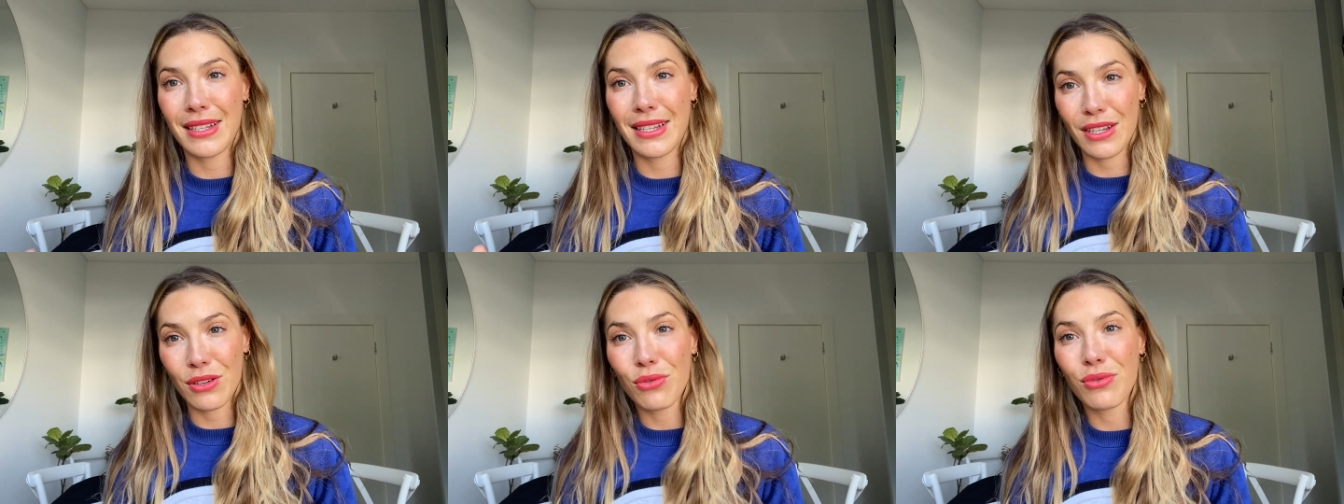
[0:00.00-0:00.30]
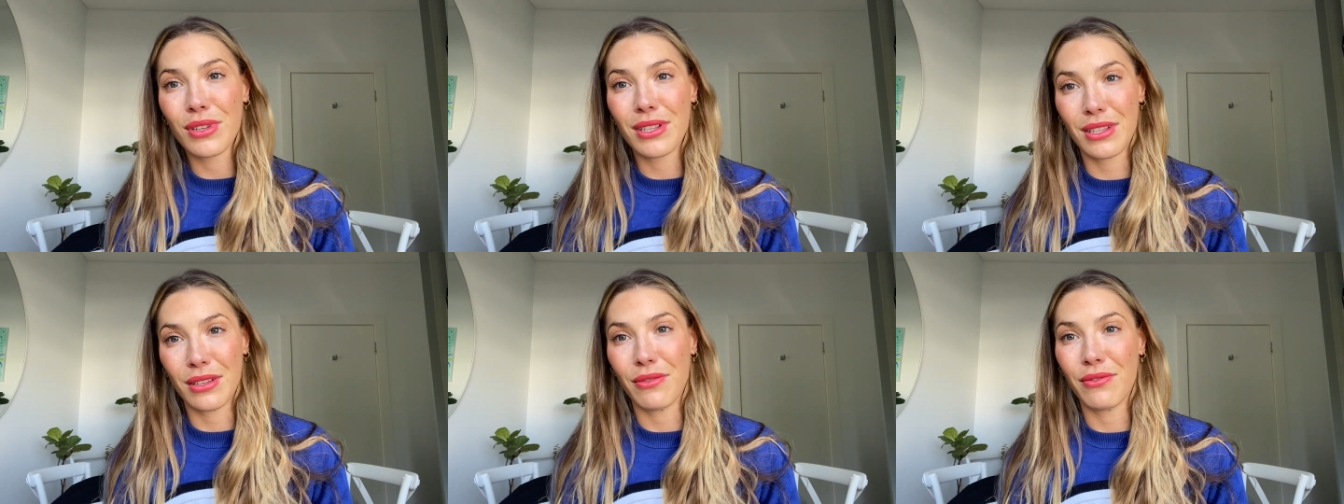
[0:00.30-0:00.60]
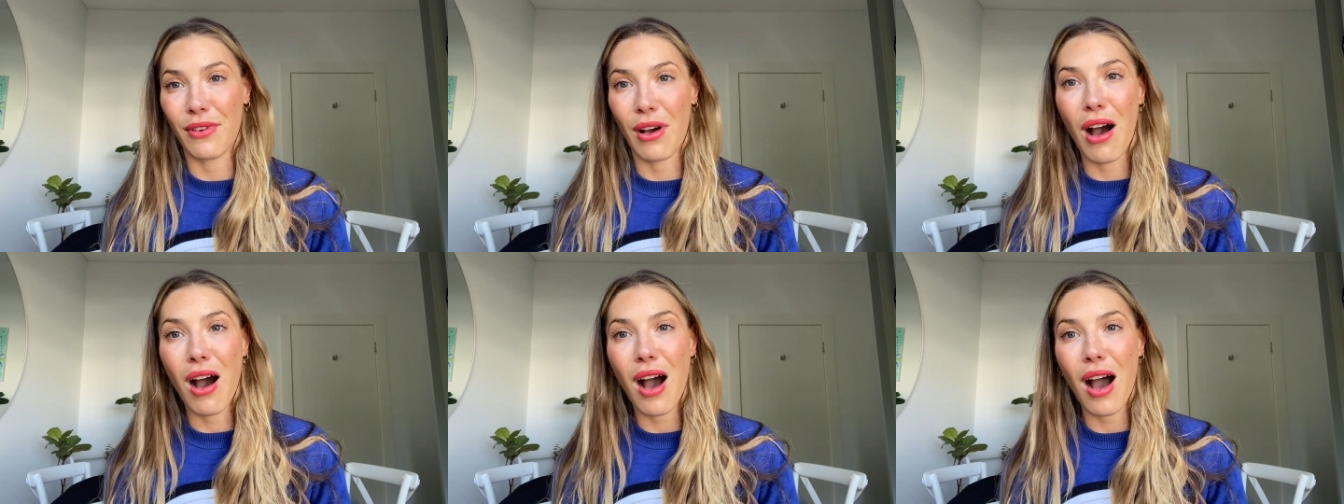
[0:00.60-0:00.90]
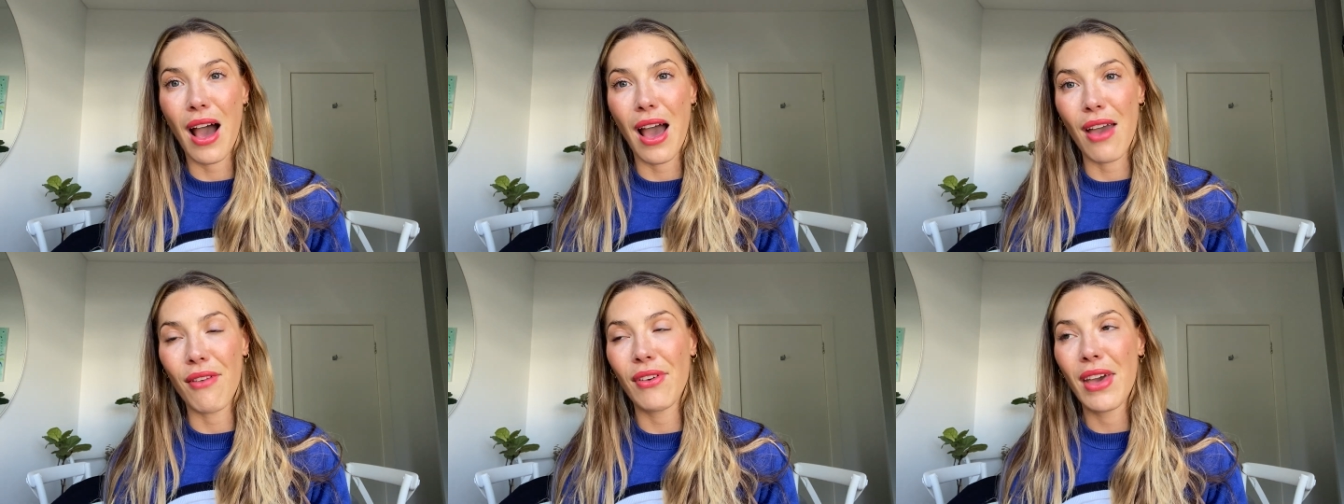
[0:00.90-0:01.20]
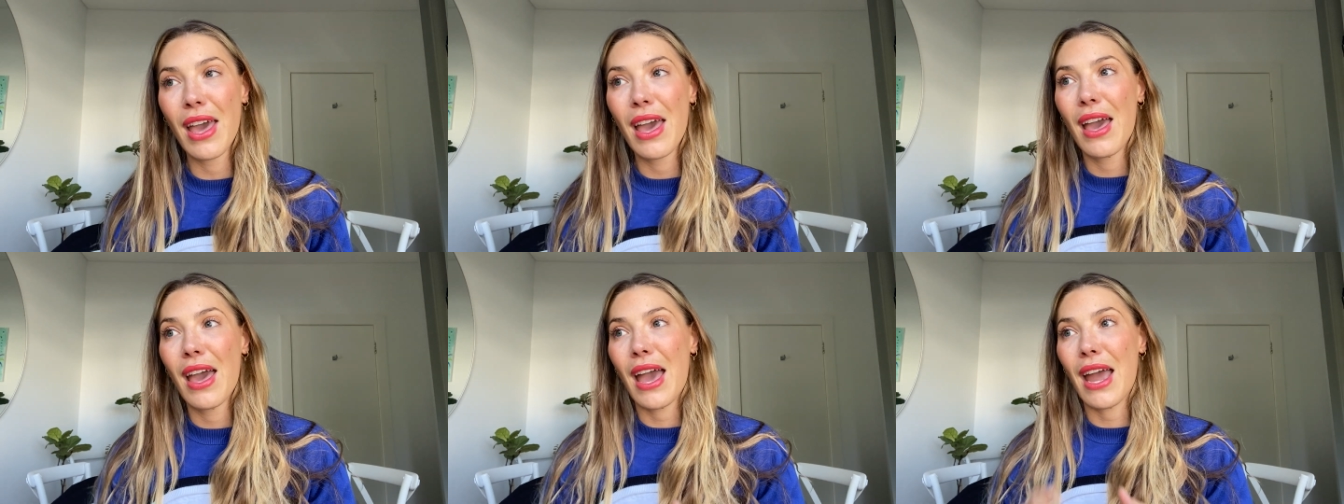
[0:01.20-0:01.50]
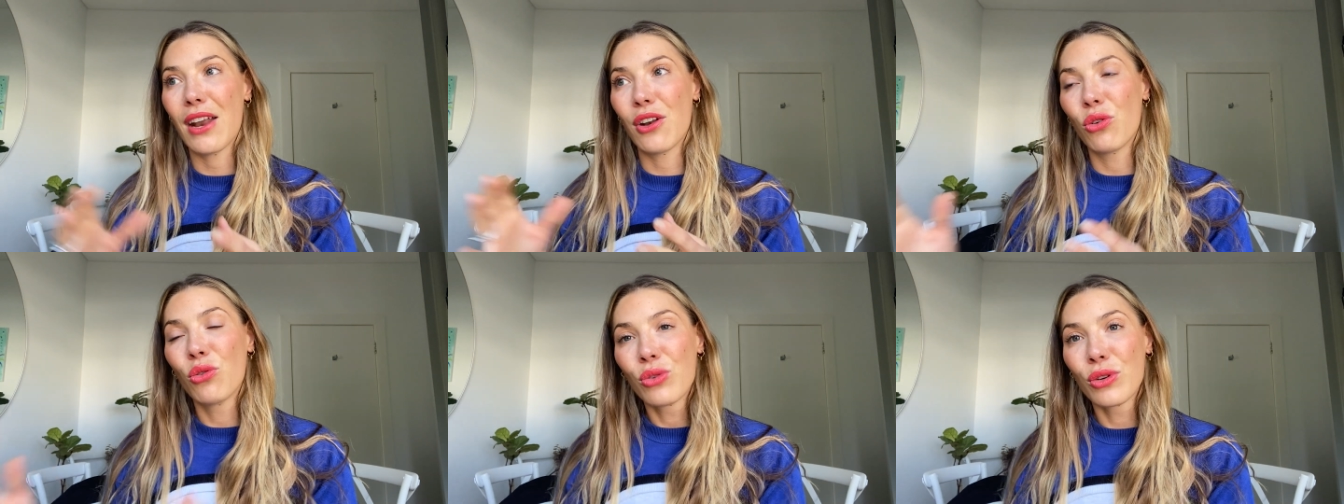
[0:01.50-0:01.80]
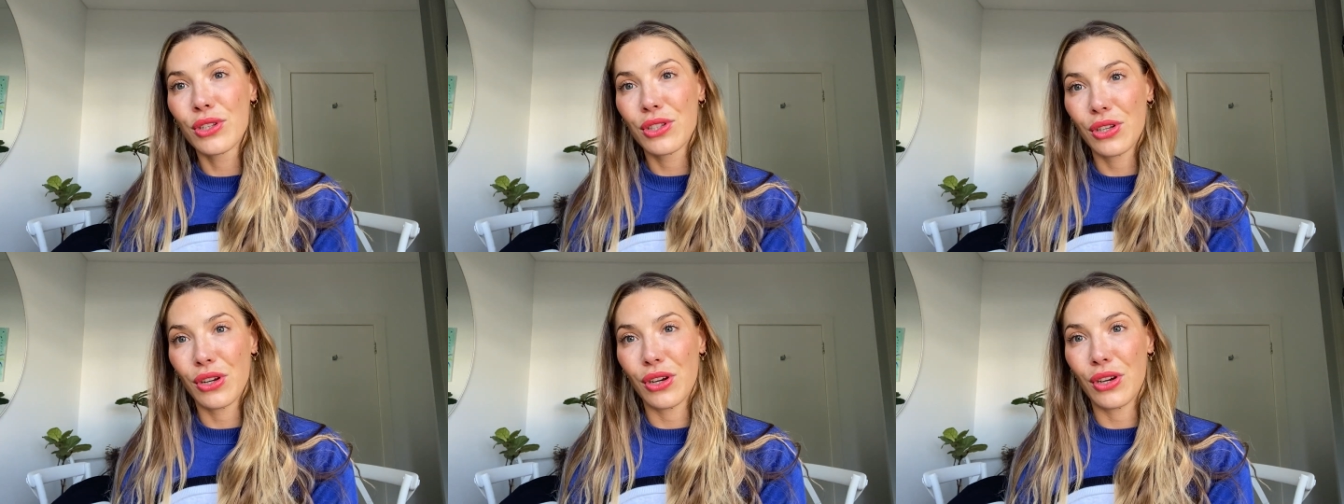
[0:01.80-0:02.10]
still survive and
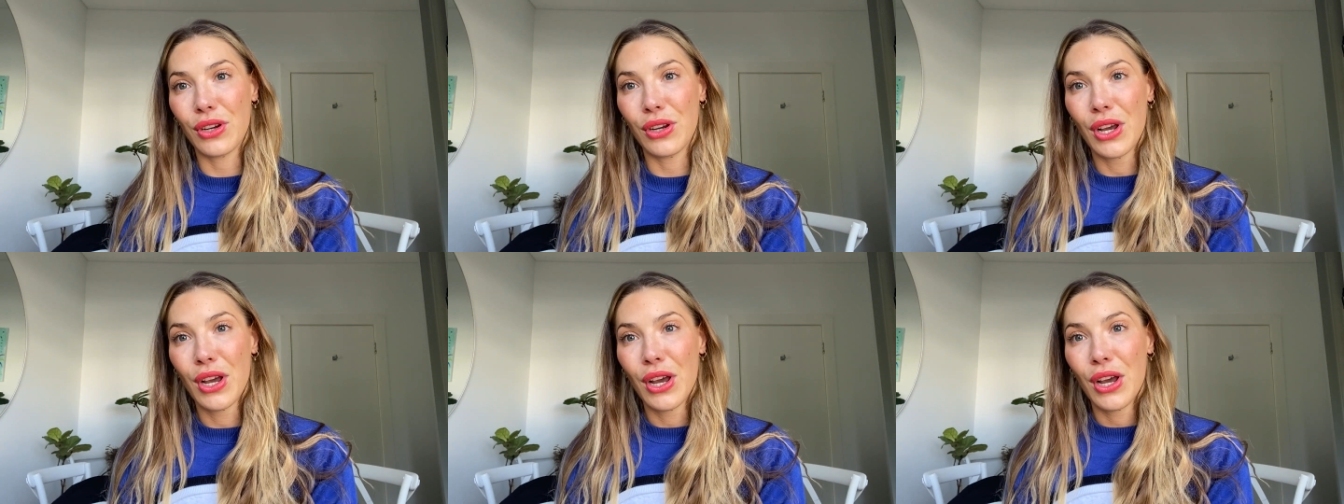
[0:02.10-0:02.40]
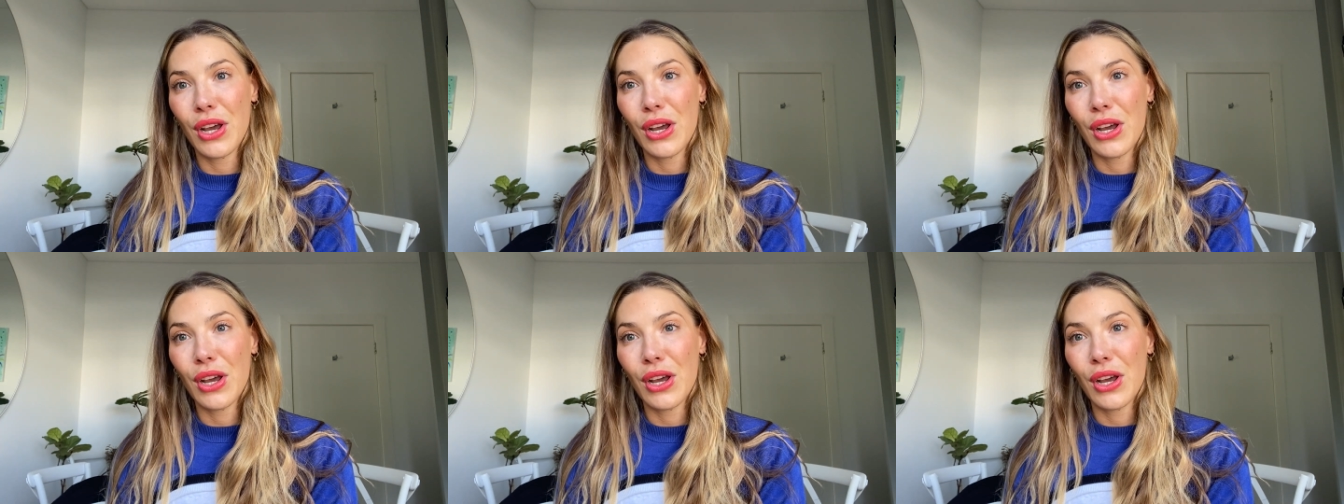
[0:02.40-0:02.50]
also